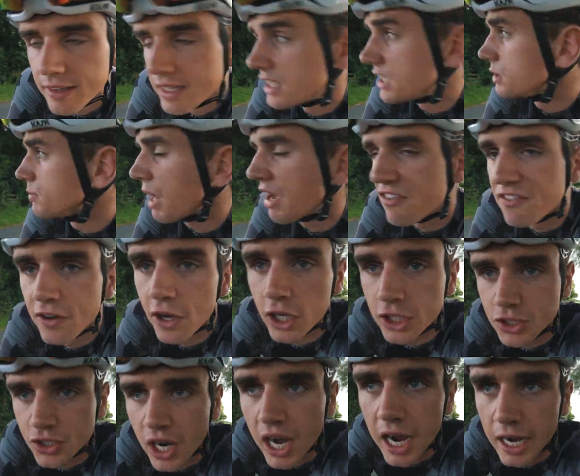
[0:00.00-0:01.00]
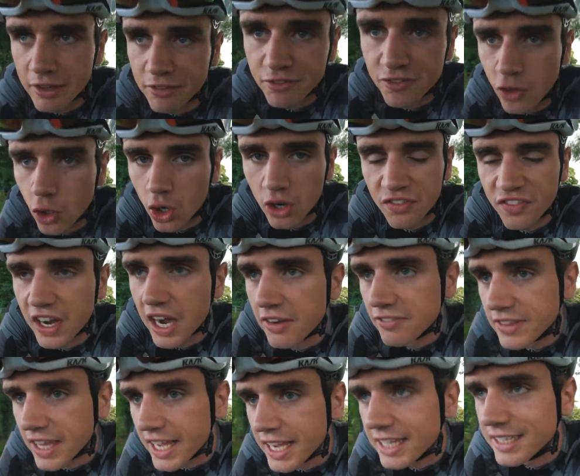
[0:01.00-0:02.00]
This is my first ride in four or five
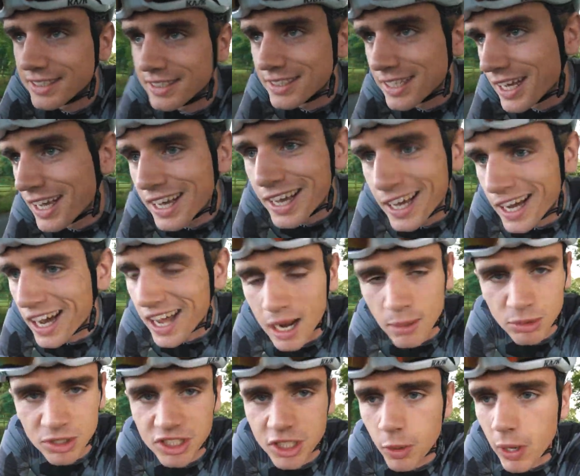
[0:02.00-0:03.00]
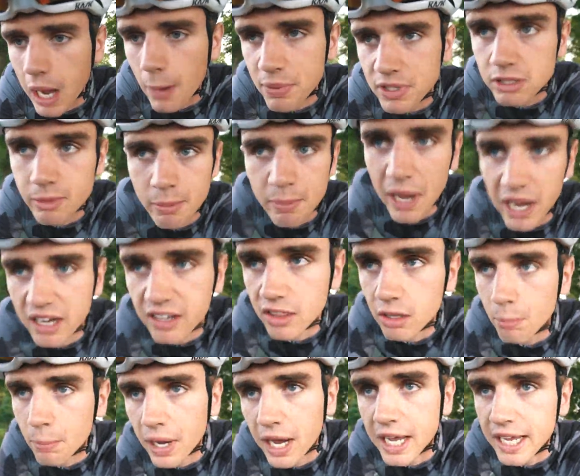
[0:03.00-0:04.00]
days, and I'm just so happy to be back on the
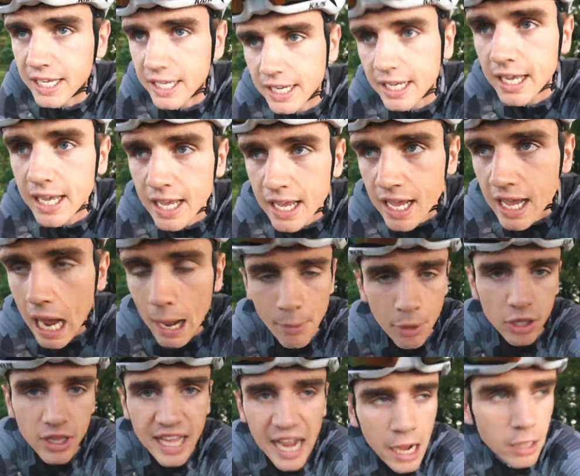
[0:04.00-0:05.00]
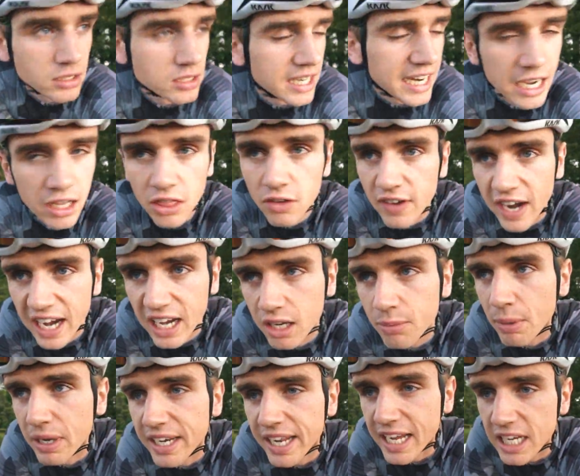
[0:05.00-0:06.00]
bike. I'm only out today on the
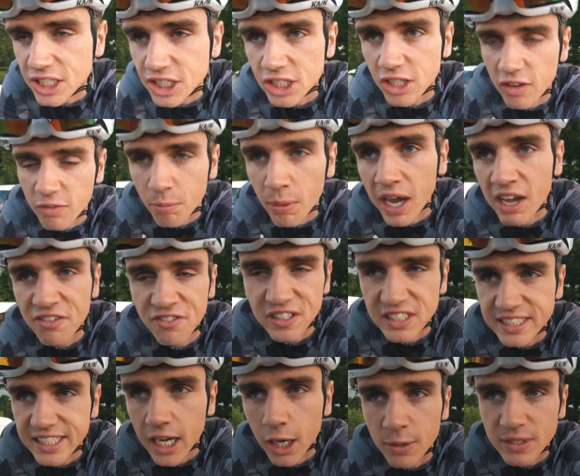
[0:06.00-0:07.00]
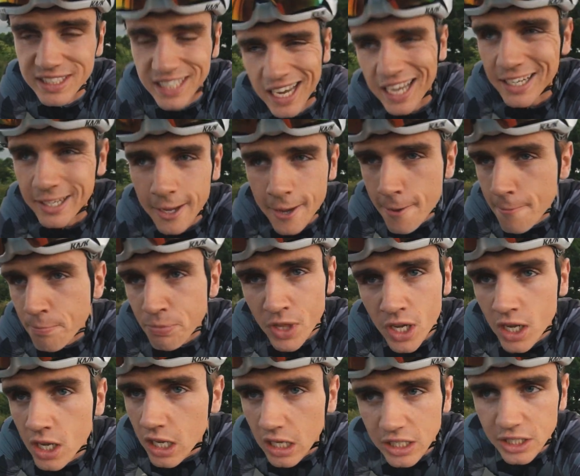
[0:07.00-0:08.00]
recommendation of my physio, who said,
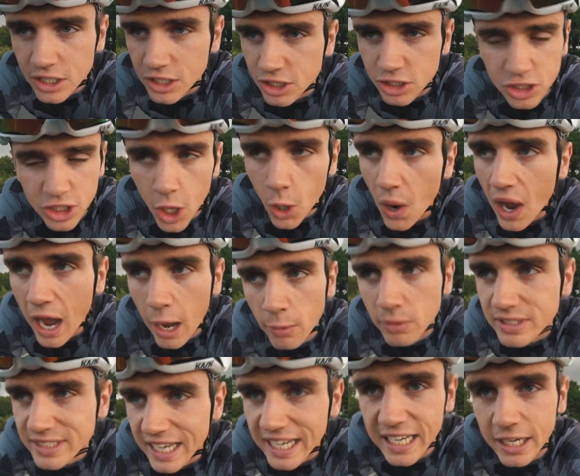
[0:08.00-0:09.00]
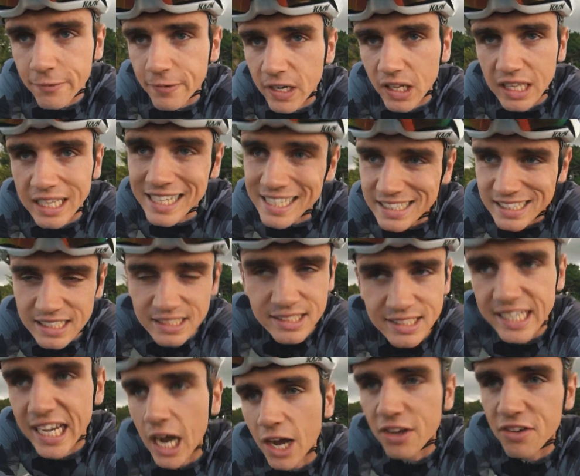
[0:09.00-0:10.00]
you just go out and take it real easy and
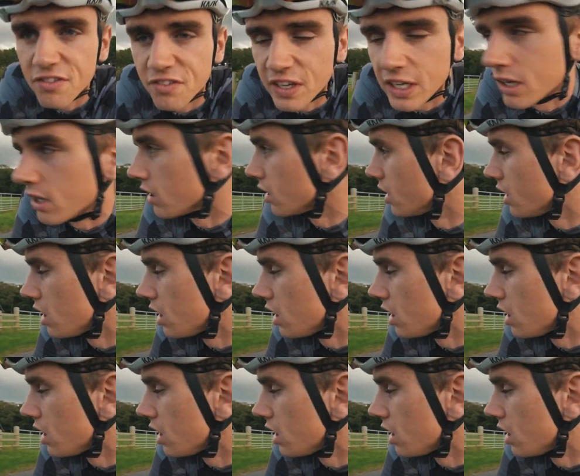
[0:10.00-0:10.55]
see how you feel.